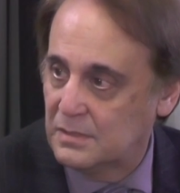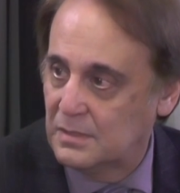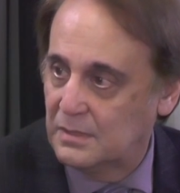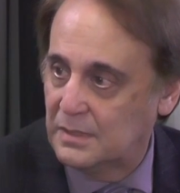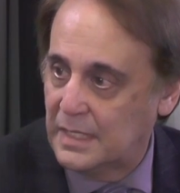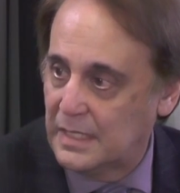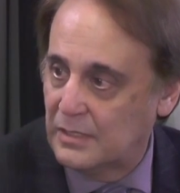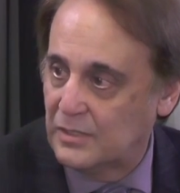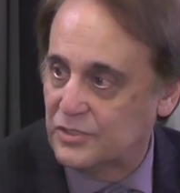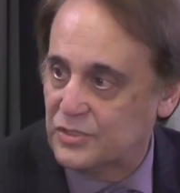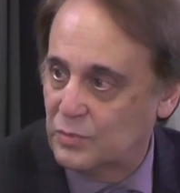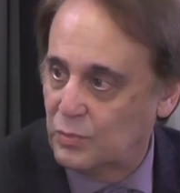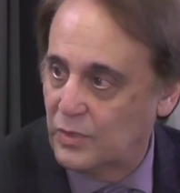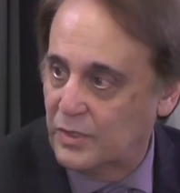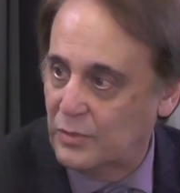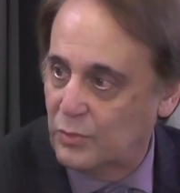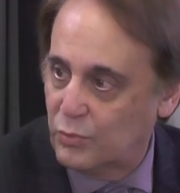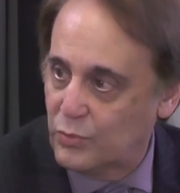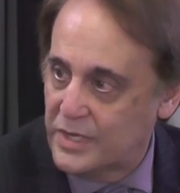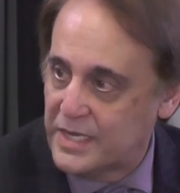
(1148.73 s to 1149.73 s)
The English
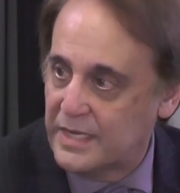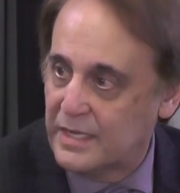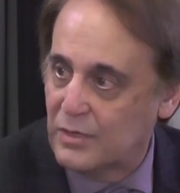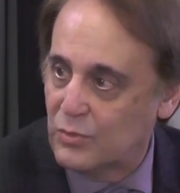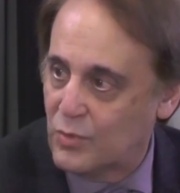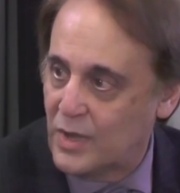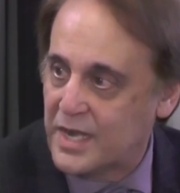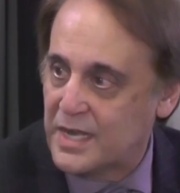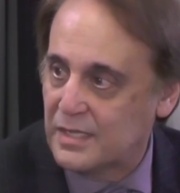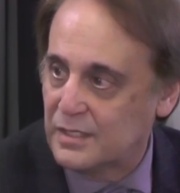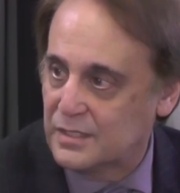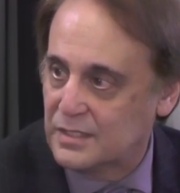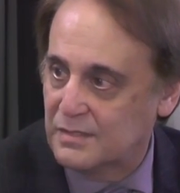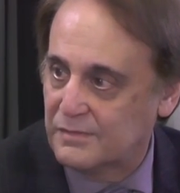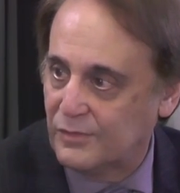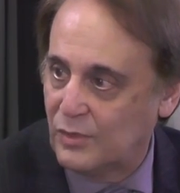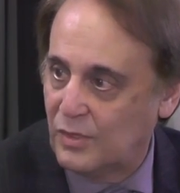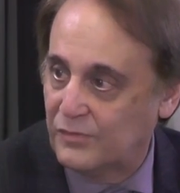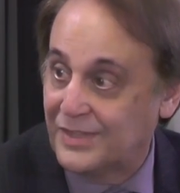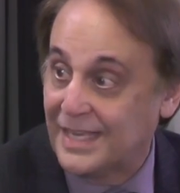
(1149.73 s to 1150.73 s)
where reading and writing is
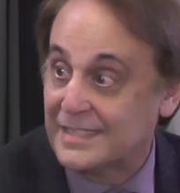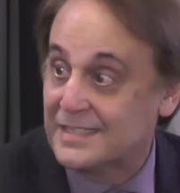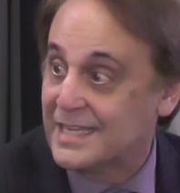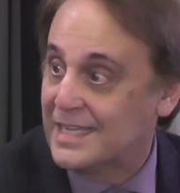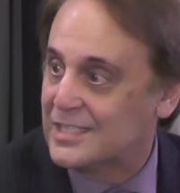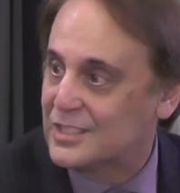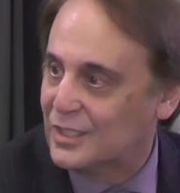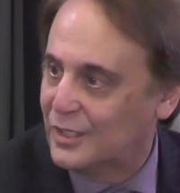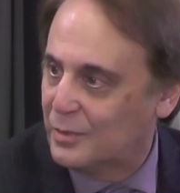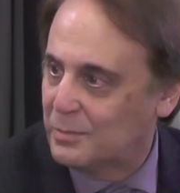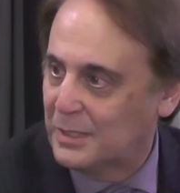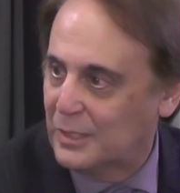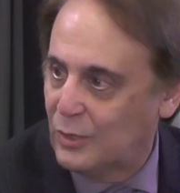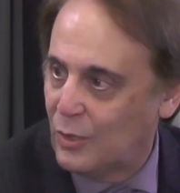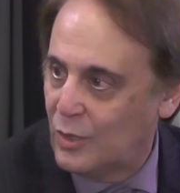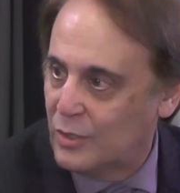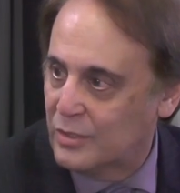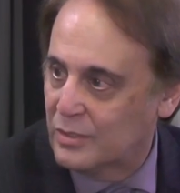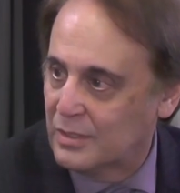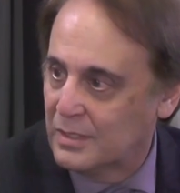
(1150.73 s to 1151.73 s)
involved. That takes a little bit
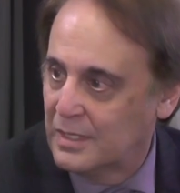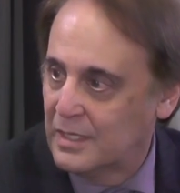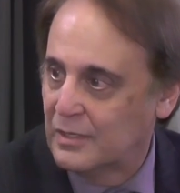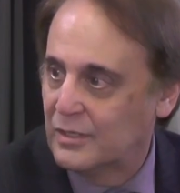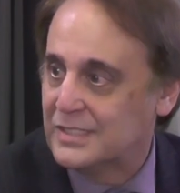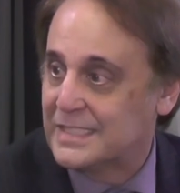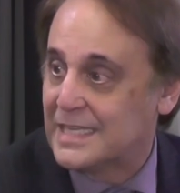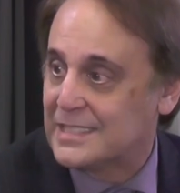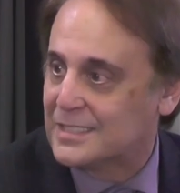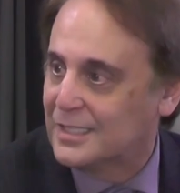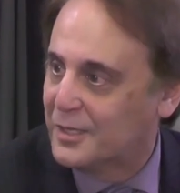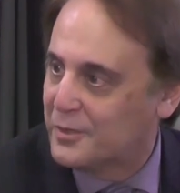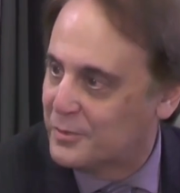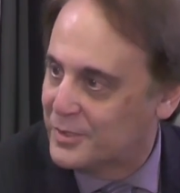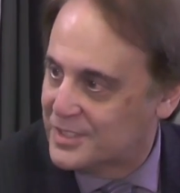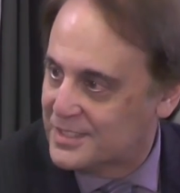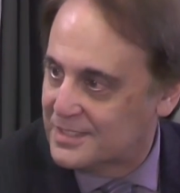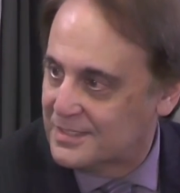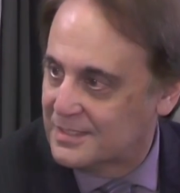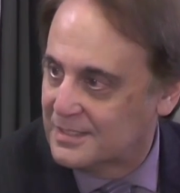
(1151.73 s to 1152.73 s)
longer because that's
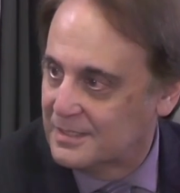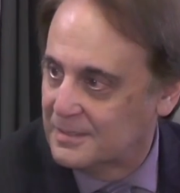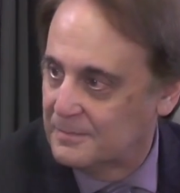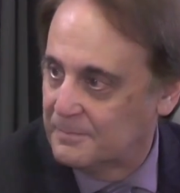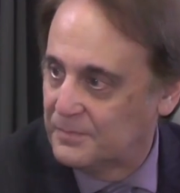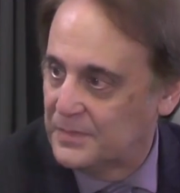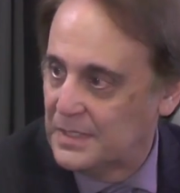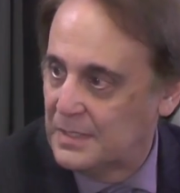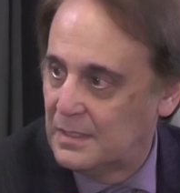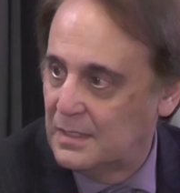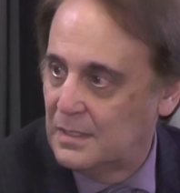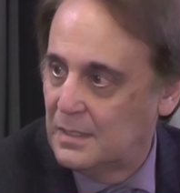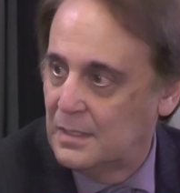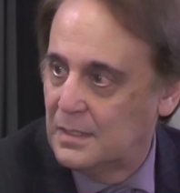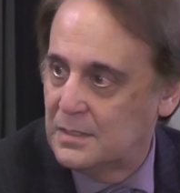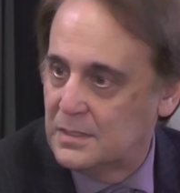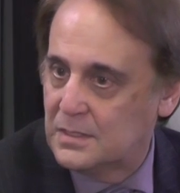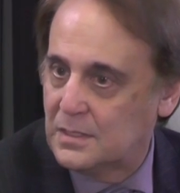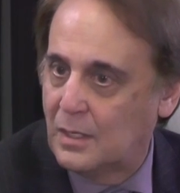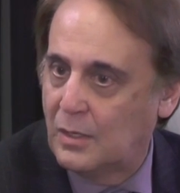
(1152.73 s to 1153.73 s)
literacy. Sure.
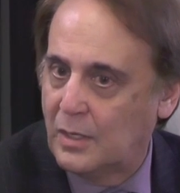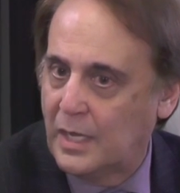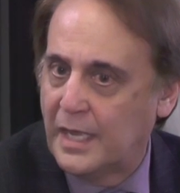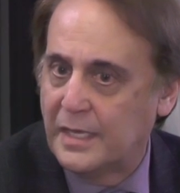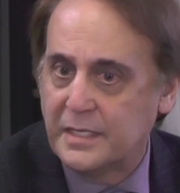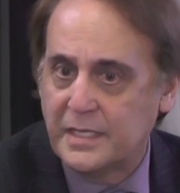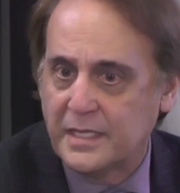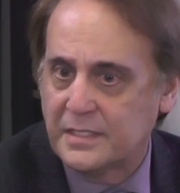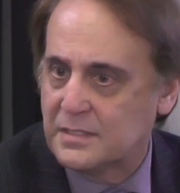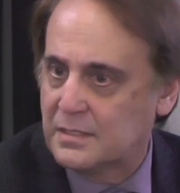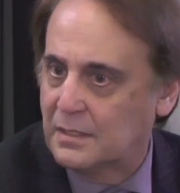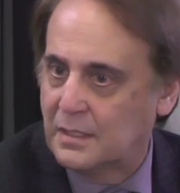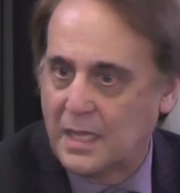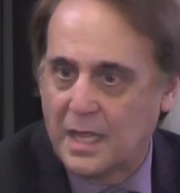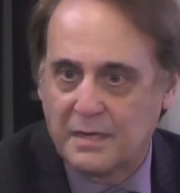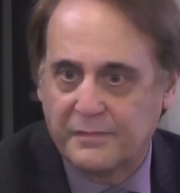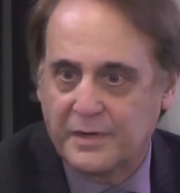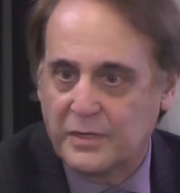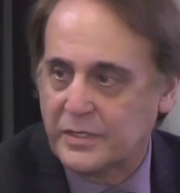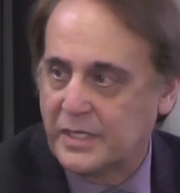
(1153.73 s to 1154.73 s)
So, and yes, a lot
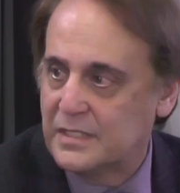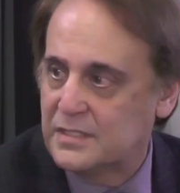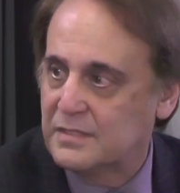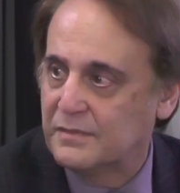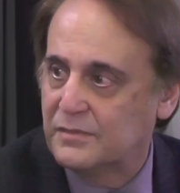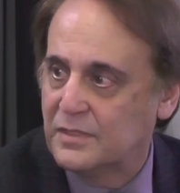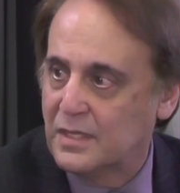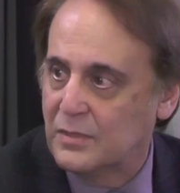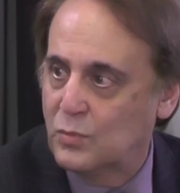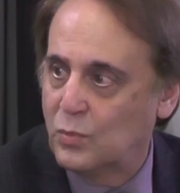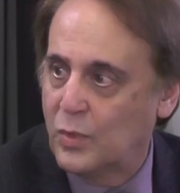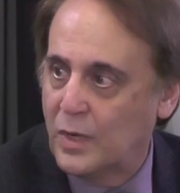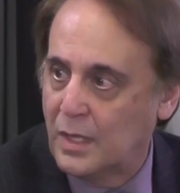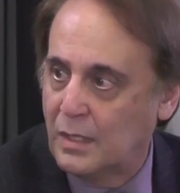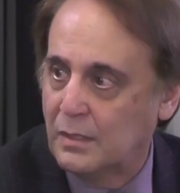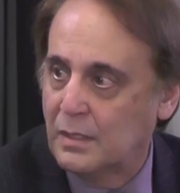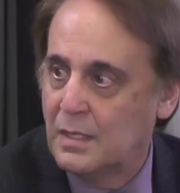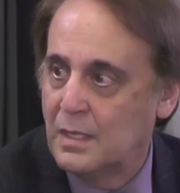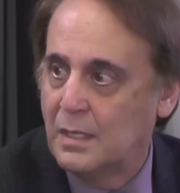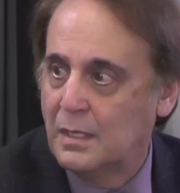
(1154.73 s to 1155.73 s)
of our kids have done
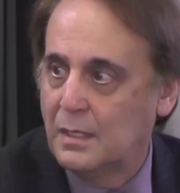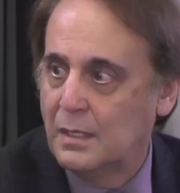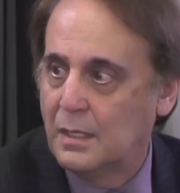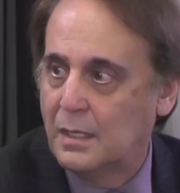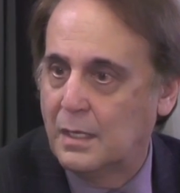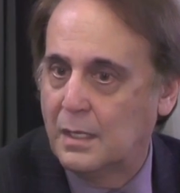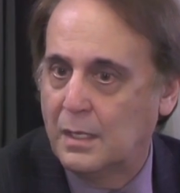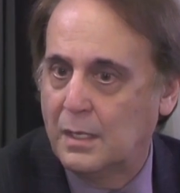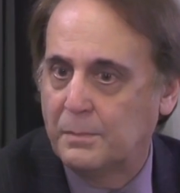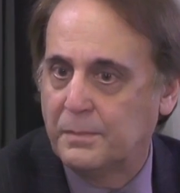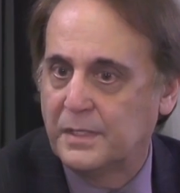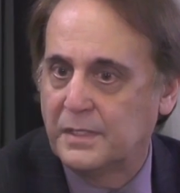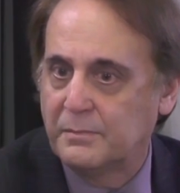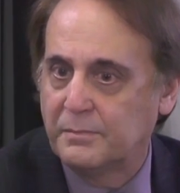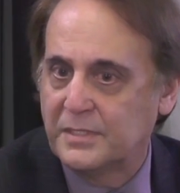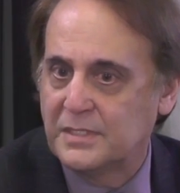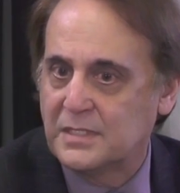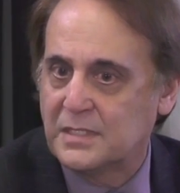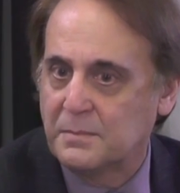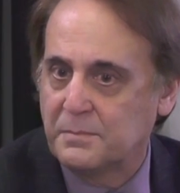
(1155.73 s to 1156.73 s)
well,
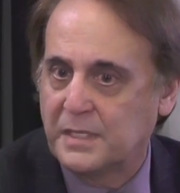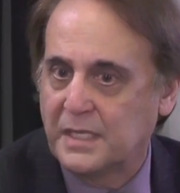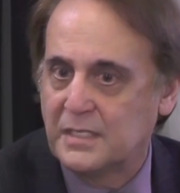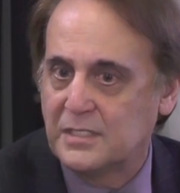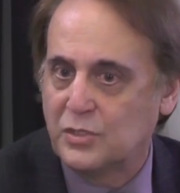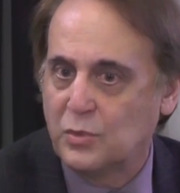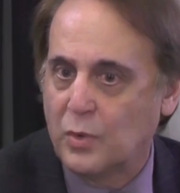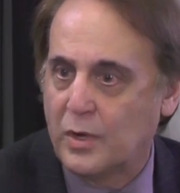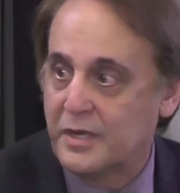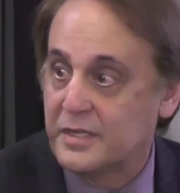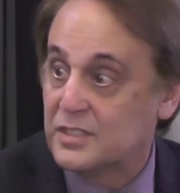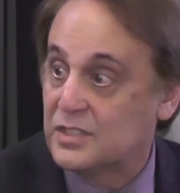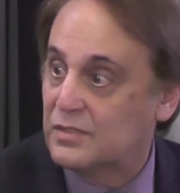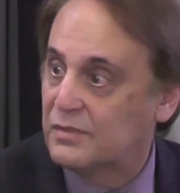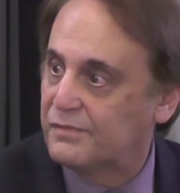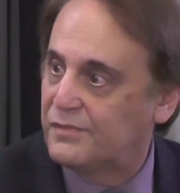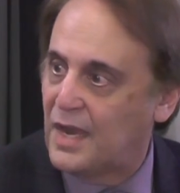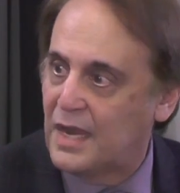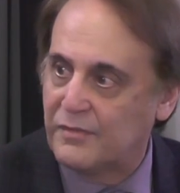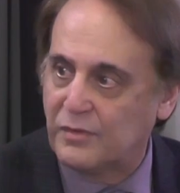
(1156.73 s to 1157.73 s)
but some kids who are in
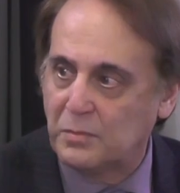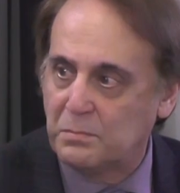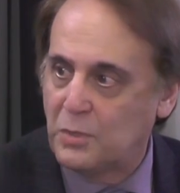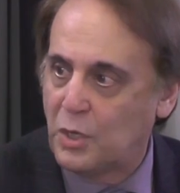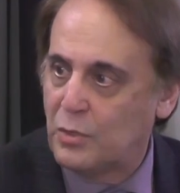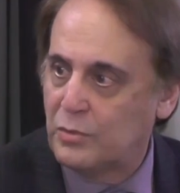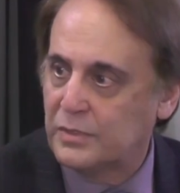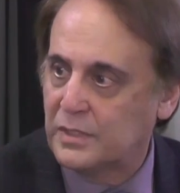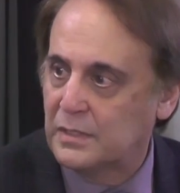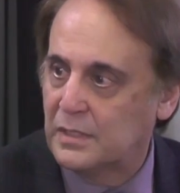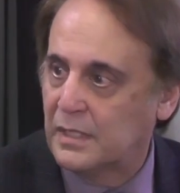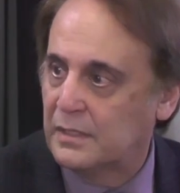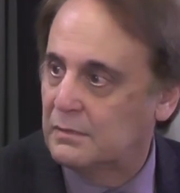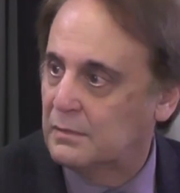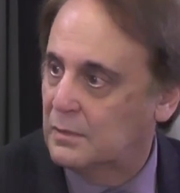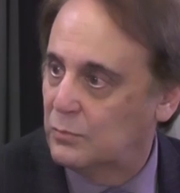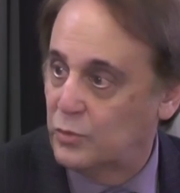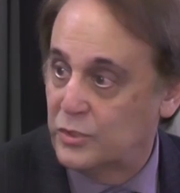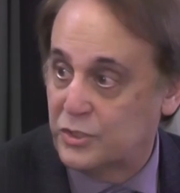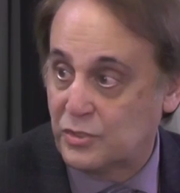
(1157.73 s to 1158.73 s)
survival mode, and
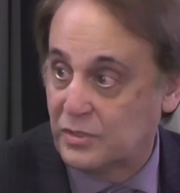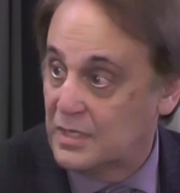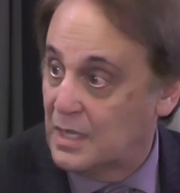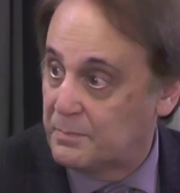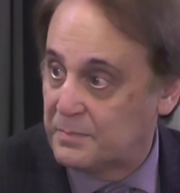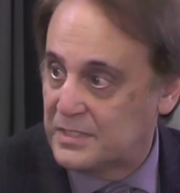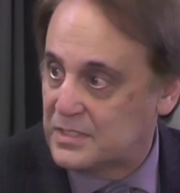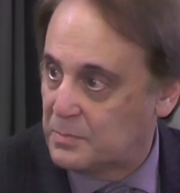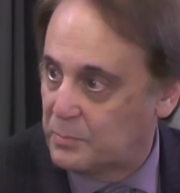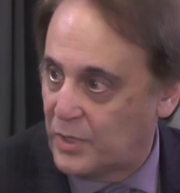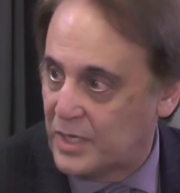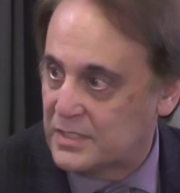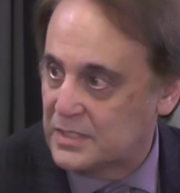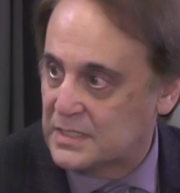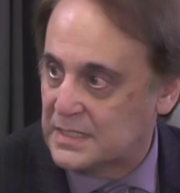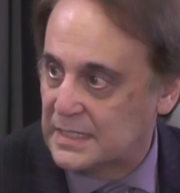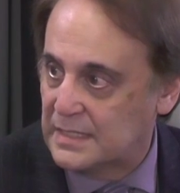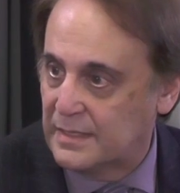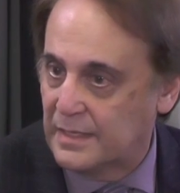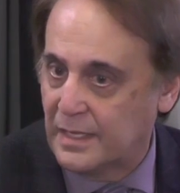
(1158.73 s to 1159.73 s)
we should not be surprised to
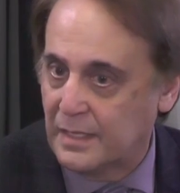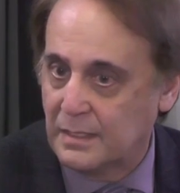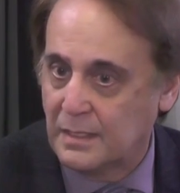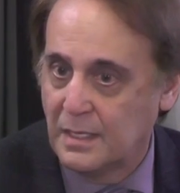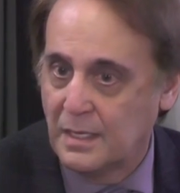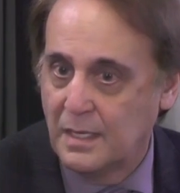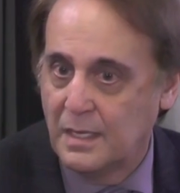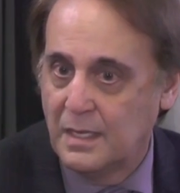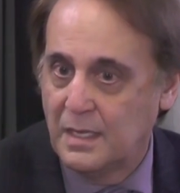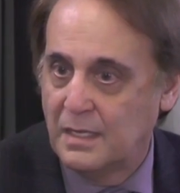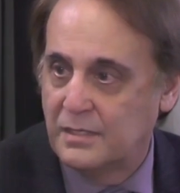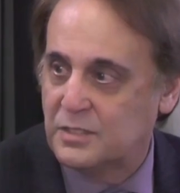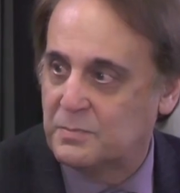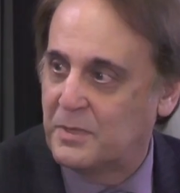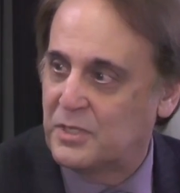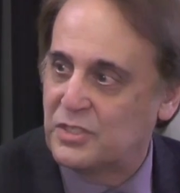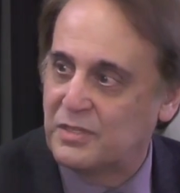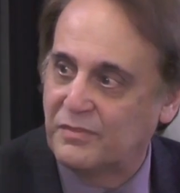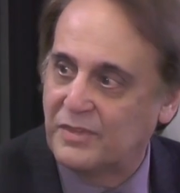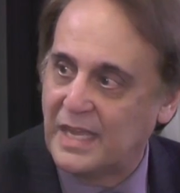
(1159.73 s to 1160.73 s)
see that,
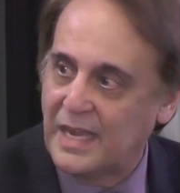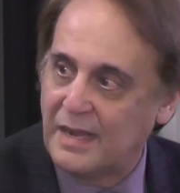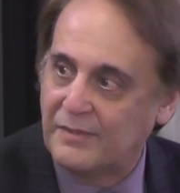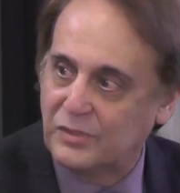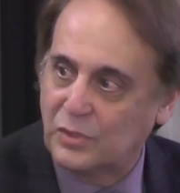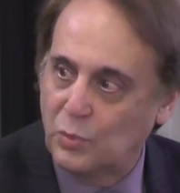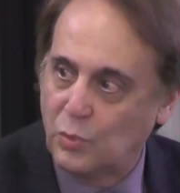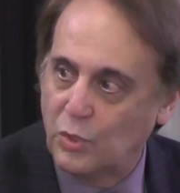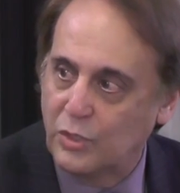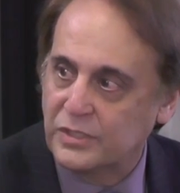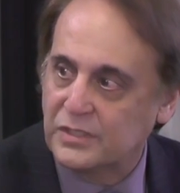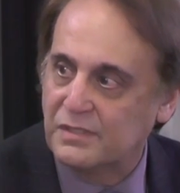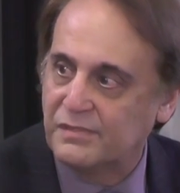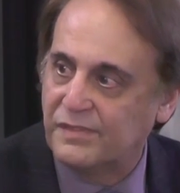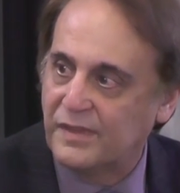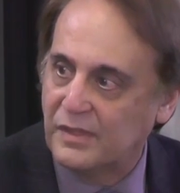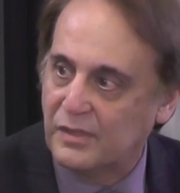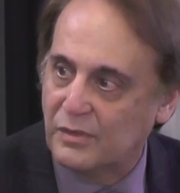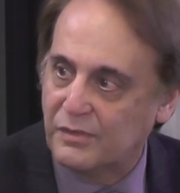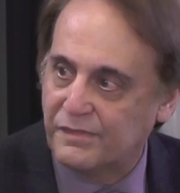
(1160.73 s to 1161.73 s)
especially if they have to work to
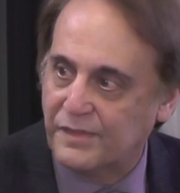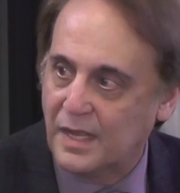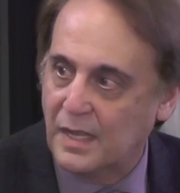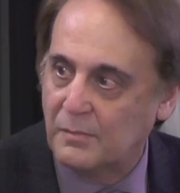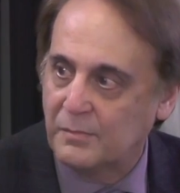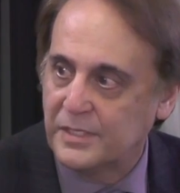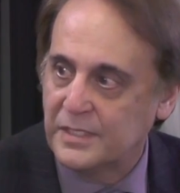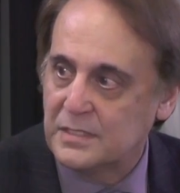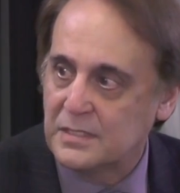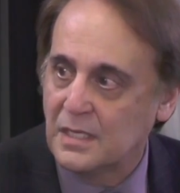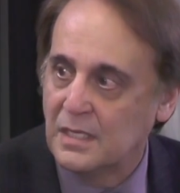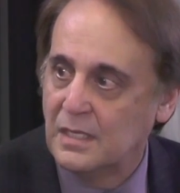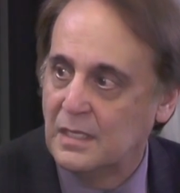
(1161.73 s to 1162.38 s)
feed their families.